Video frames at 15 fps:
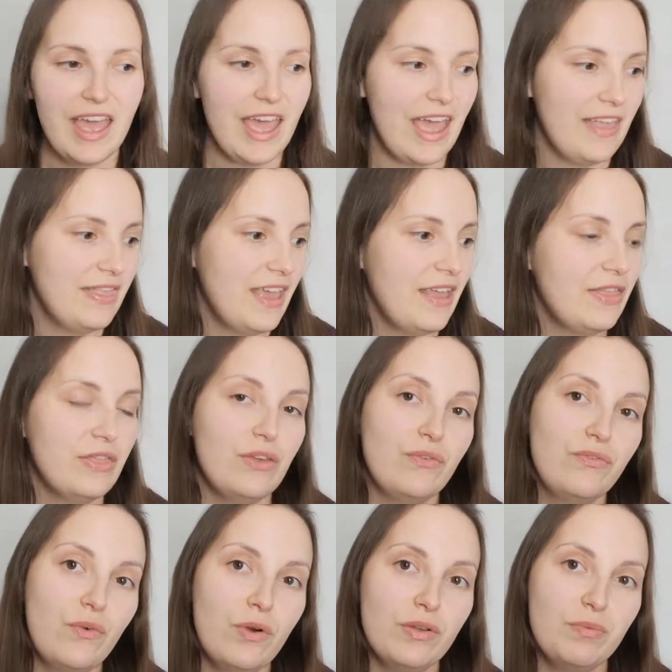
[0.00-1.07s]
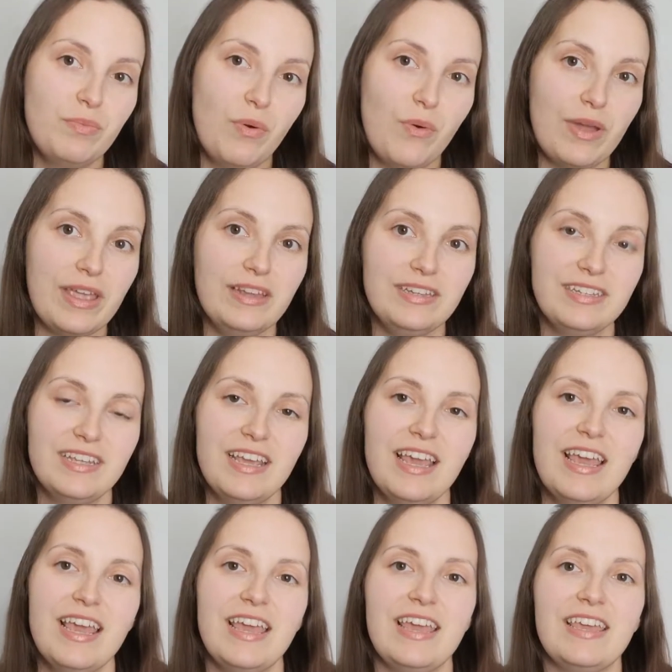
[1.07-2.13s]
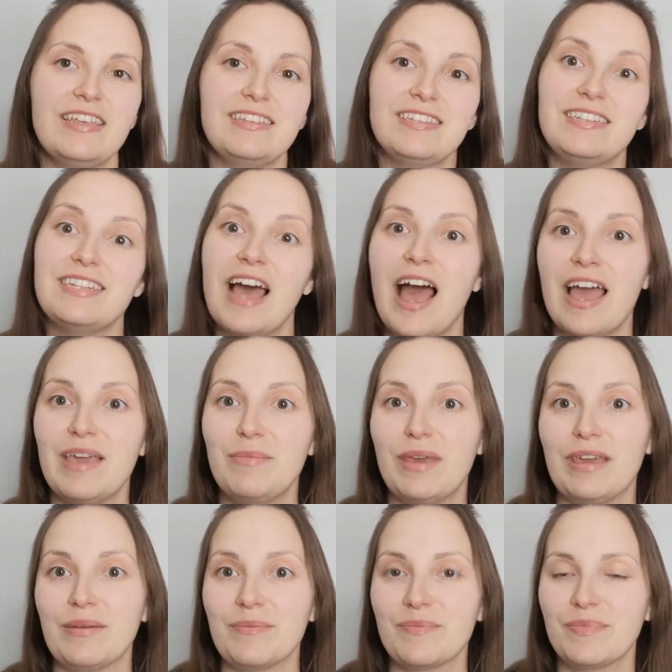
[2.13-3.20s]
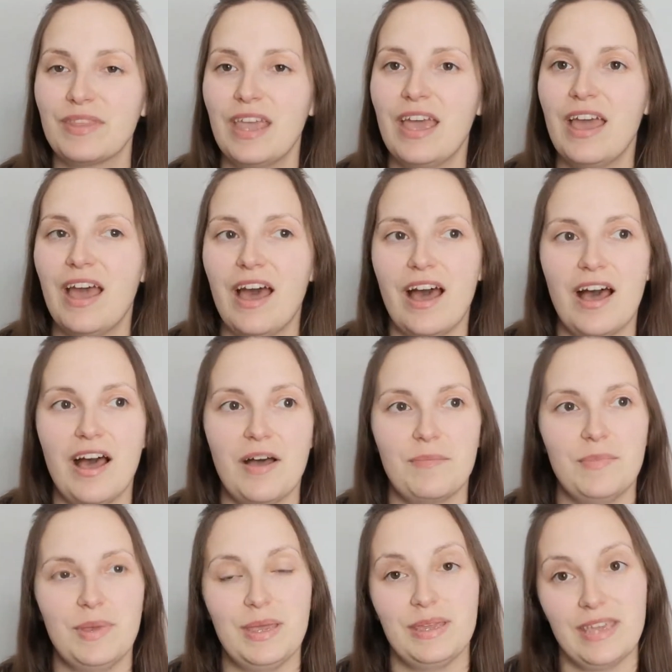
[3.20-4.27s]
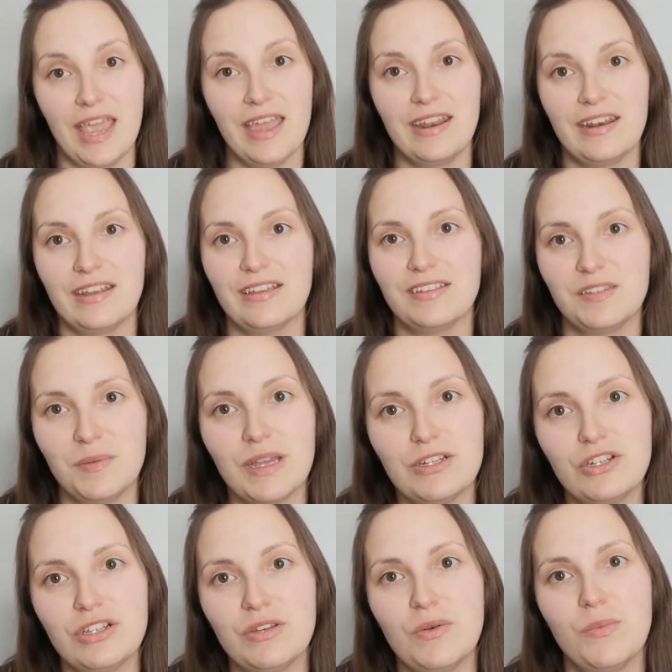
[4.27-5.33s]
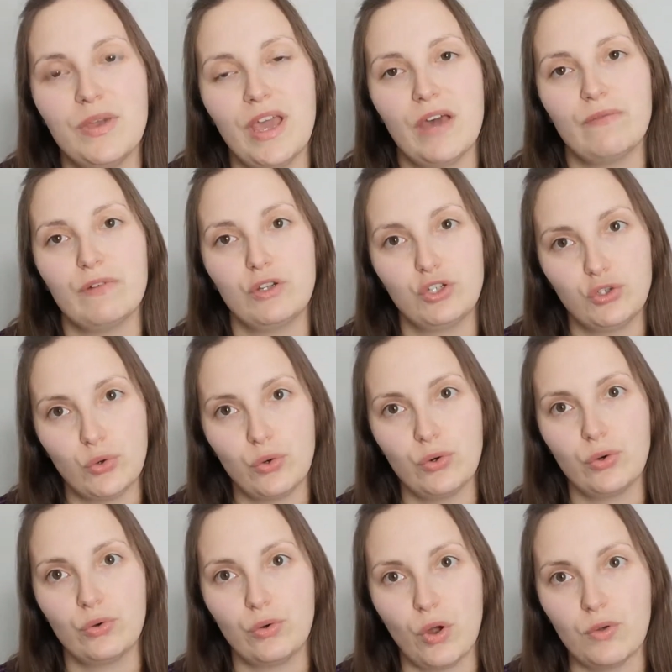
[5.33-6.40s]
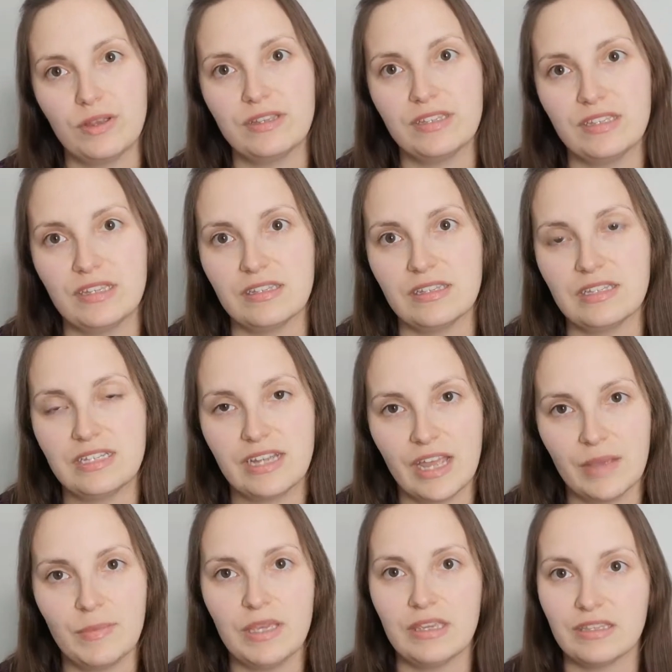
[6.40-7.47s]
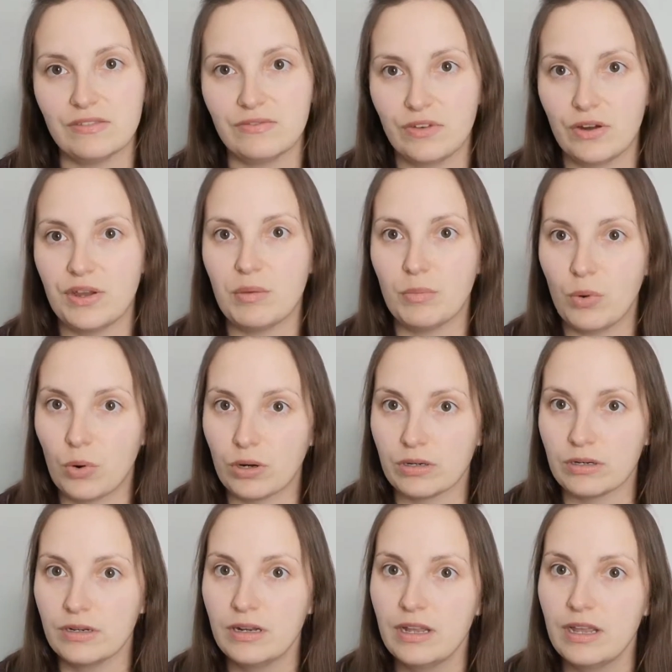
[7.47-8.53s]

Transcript: And then the fourth point is timing. In Canada, especially when we have a shorter growing season, timing is very important.